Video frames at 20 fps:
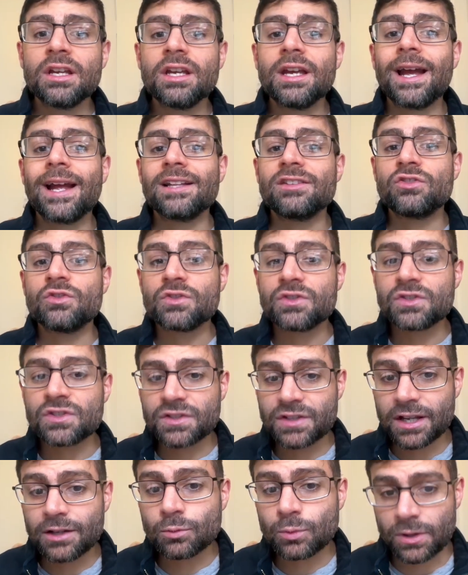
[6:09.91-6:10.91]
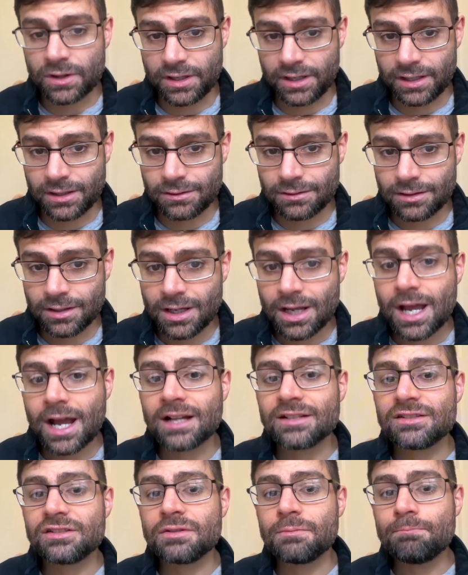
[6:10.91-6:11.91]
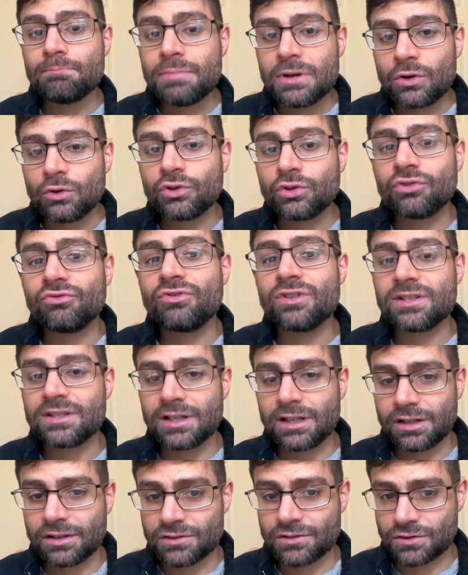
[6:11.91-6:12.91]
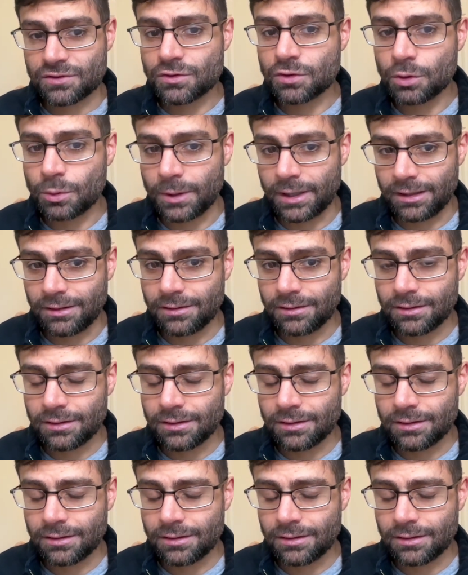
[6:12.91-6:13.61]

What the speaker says: and to sit with it and to build the resilience to it.